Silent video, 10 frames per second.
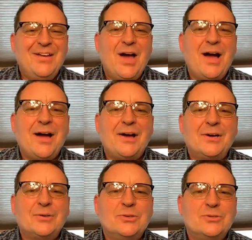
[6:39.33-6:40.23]

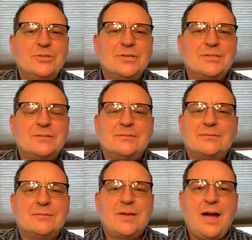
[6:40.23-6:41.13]
Uh, you just
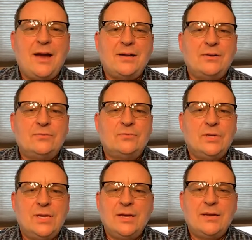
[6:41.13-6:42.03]
kind of
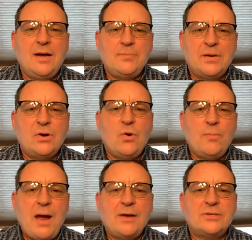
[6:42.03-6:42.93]
get up and go
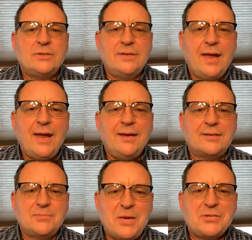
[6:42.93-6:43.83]
about your day,
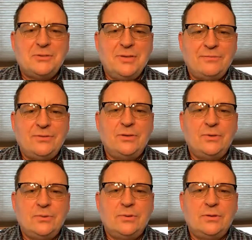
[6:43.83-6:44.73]
especially if
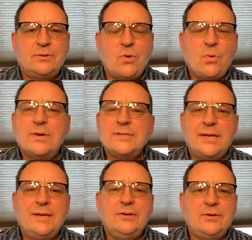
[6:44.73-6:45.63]
you, you're
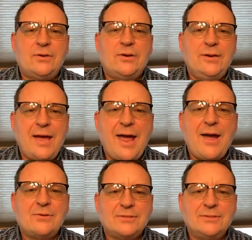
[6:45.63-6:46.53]
quarantined and you're in the
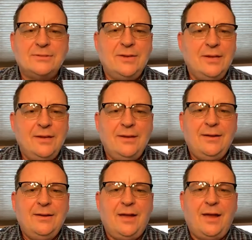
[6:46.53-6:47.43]
house and,
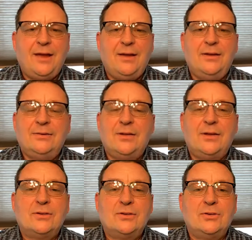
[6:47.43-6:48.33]
and
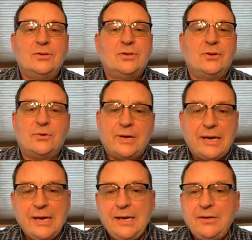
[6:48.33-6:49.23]
uh, you can
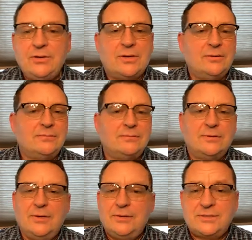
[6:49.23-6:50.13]
read, you can
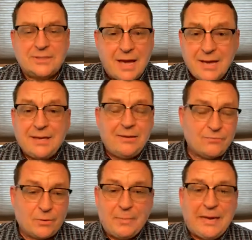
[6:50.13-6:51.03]
study
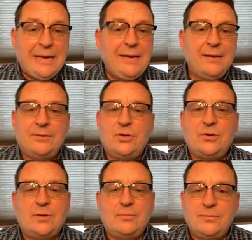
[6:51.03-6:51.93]
for me and you
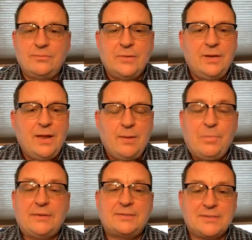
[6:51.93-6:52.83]
can
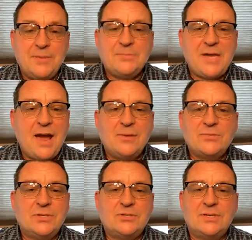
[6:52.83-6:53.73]
but
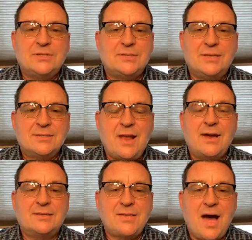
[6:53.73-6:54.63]
sometimes it just it's
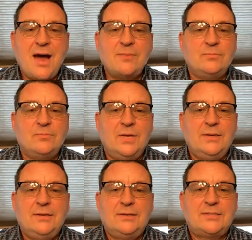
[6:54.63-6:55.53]
like time
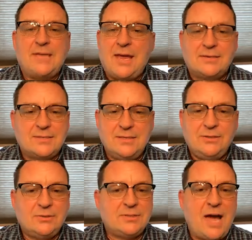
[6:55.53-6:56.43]
stands
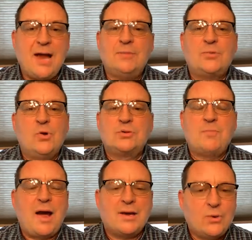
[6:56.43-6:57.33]
still time goes
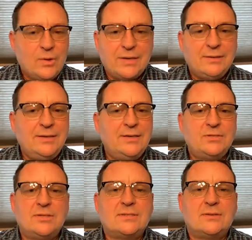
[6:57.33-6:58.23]
by quickly it
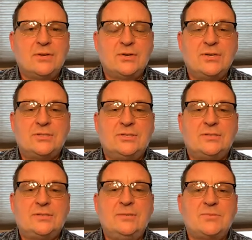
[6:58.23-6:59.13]
just there is
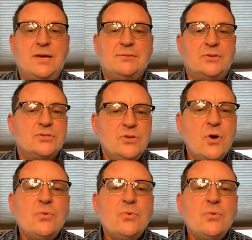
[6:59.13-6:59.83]
just seems like there's no